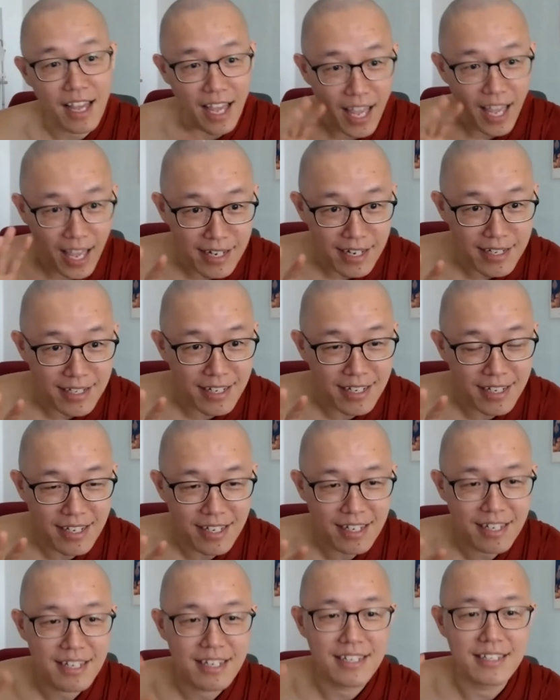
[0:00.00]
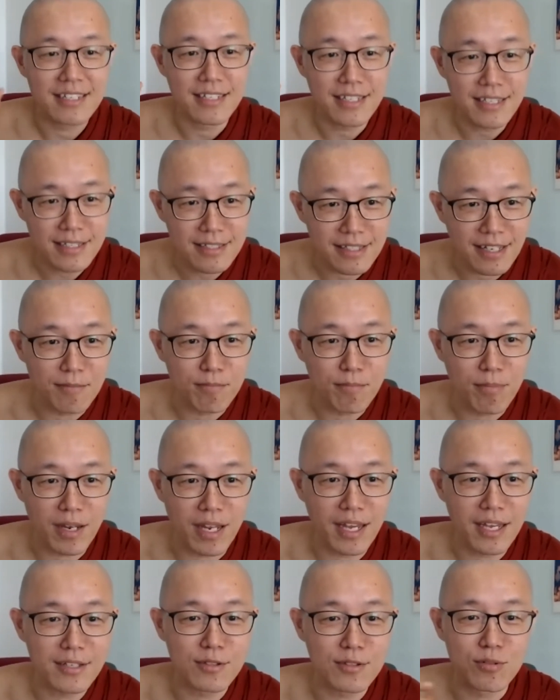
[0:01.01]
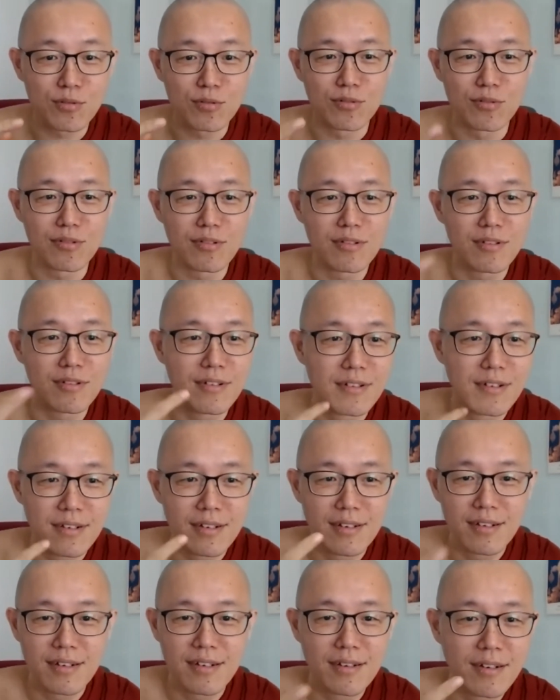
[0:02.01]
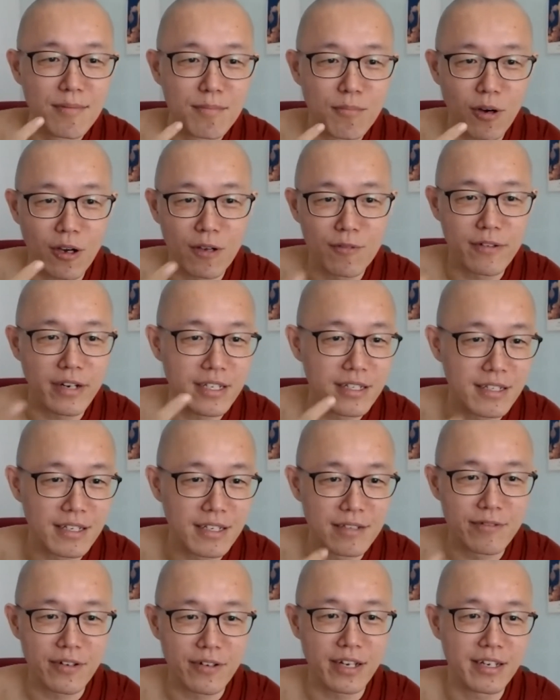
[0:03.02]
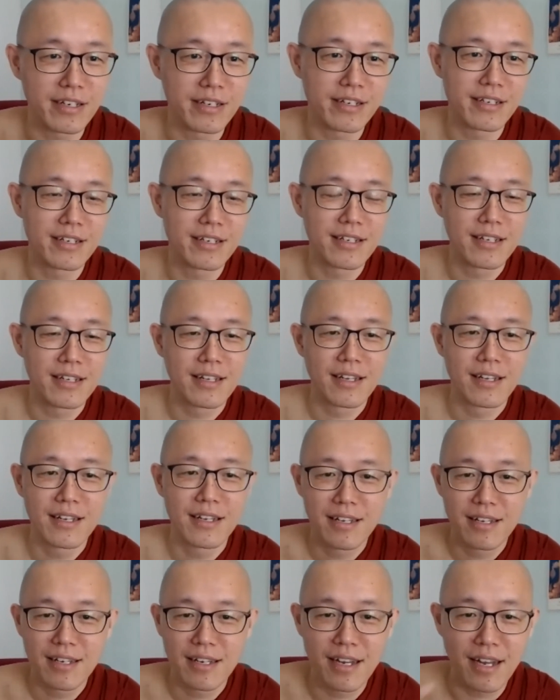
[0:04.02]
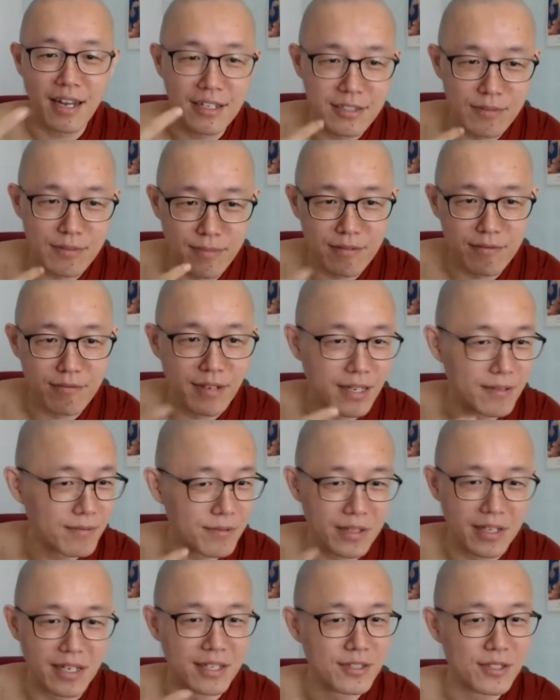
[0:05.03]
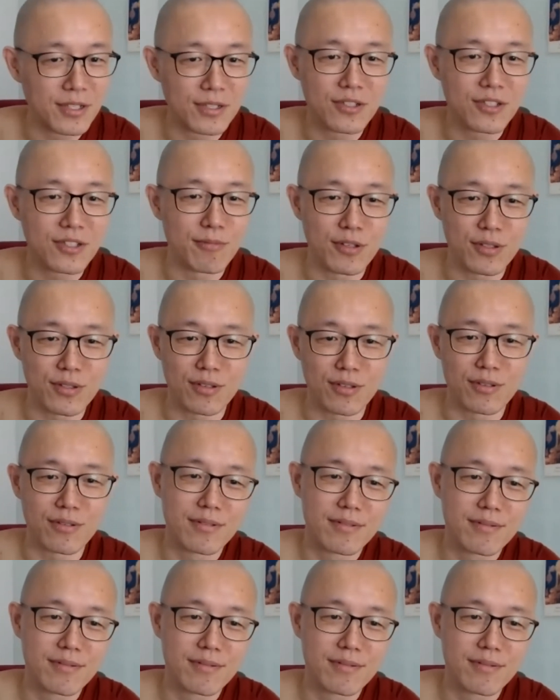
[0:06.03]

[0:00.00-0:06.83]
And this applies to boyfriend, girlfriend, husband, wife relationship also.